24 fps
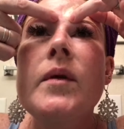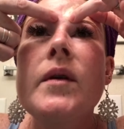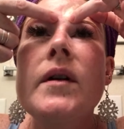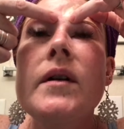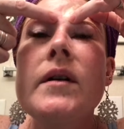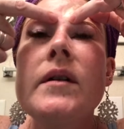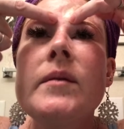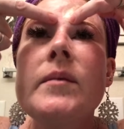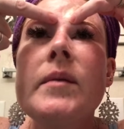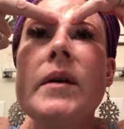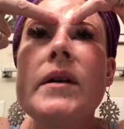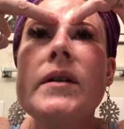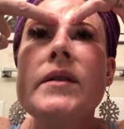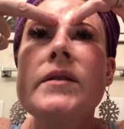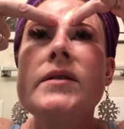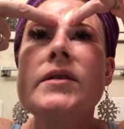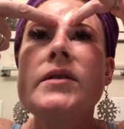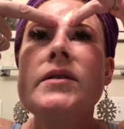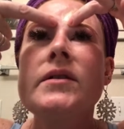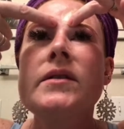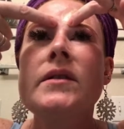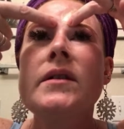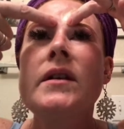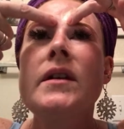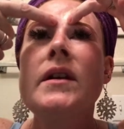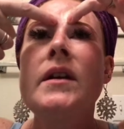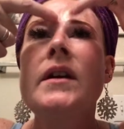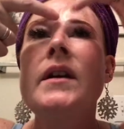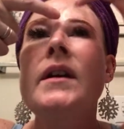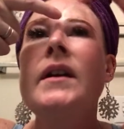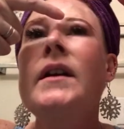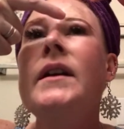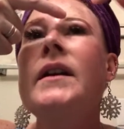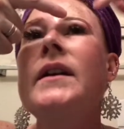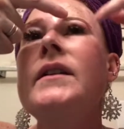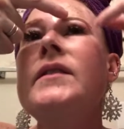worn a bunch,
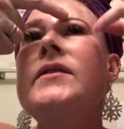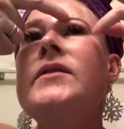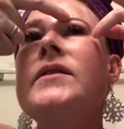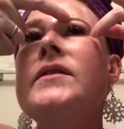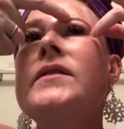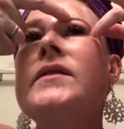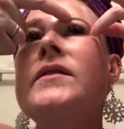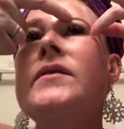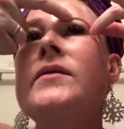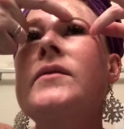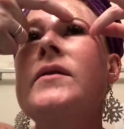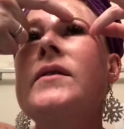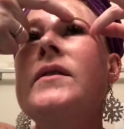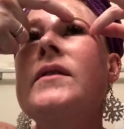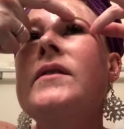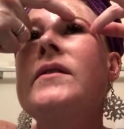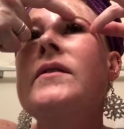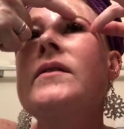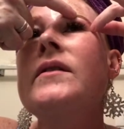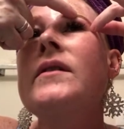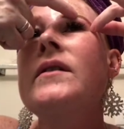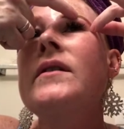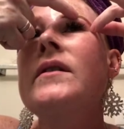it just sort of...